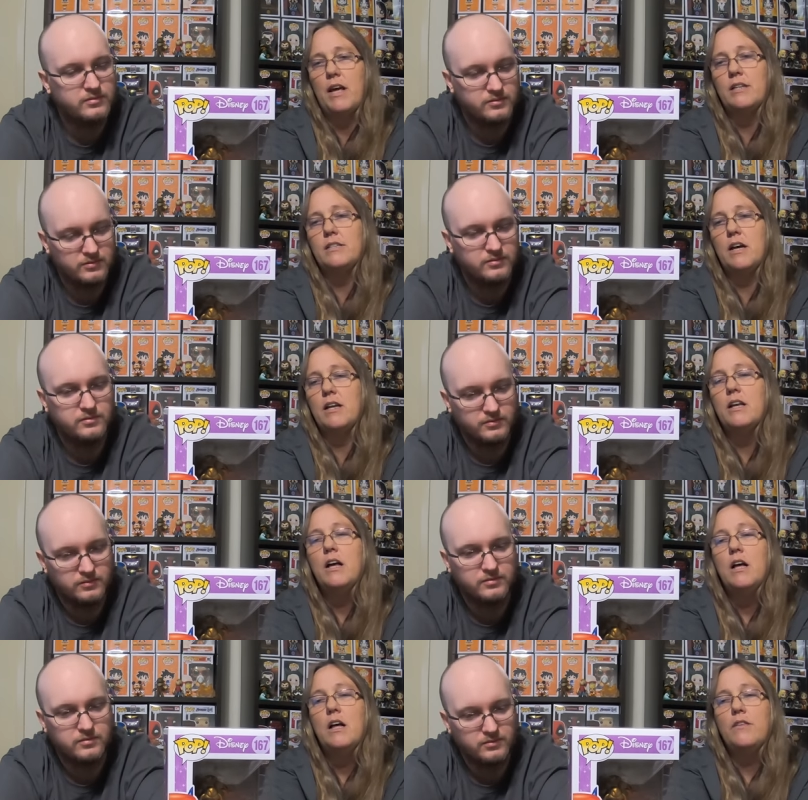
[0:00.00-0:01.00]
Speaker 1: and had done,
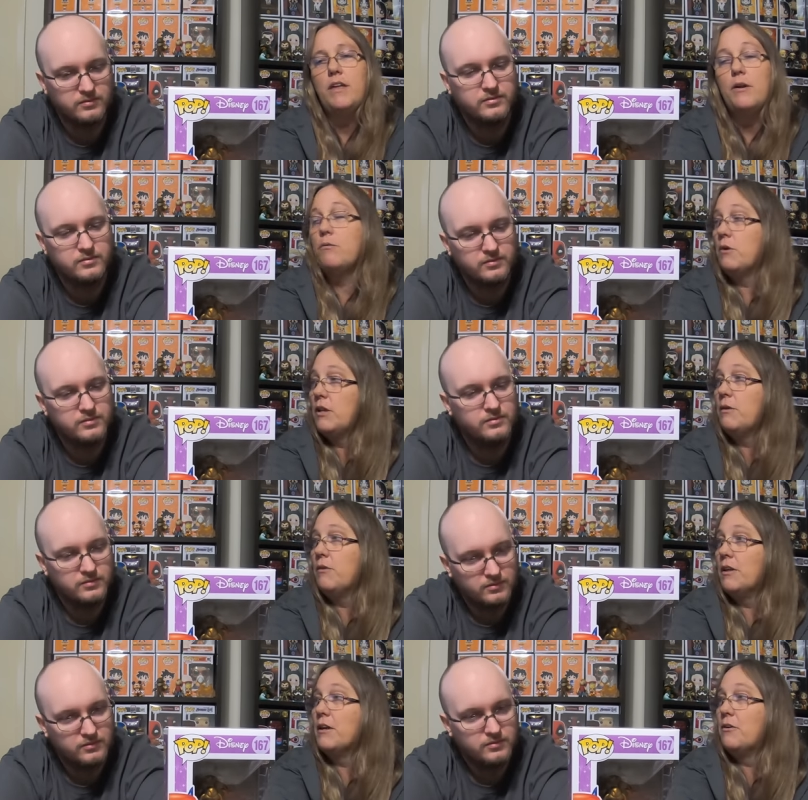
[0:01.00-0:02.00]
that are really
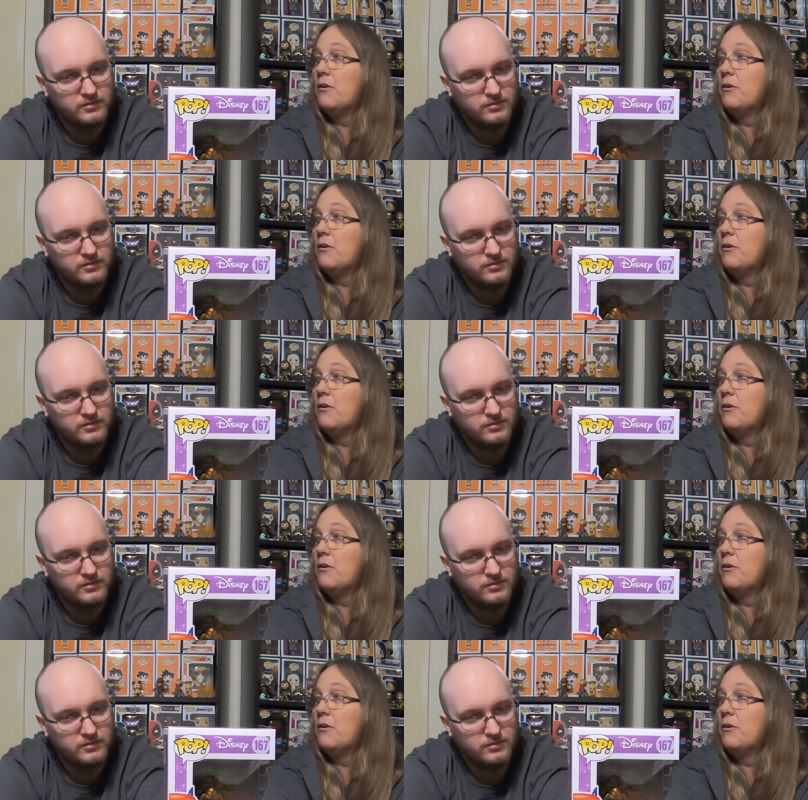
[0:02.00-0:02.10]
really